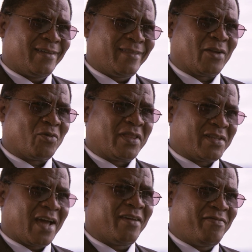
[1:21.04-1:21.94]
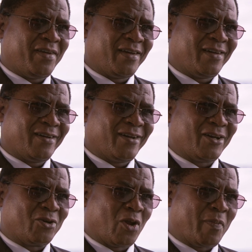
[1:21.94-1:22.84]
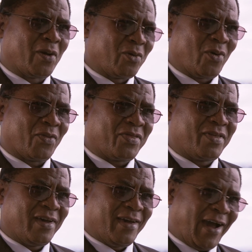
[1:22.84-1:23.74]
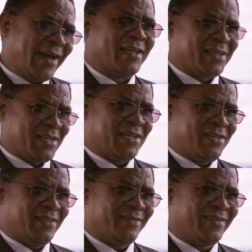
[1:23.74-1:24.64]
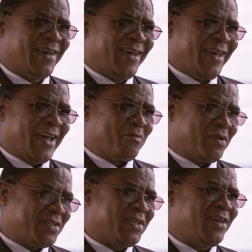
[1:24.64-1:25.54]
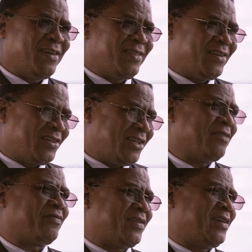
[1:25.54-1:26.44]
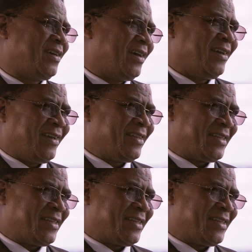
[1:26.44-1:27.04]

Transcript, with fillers: that were driving uh, global growth are in recession. And we see the shift in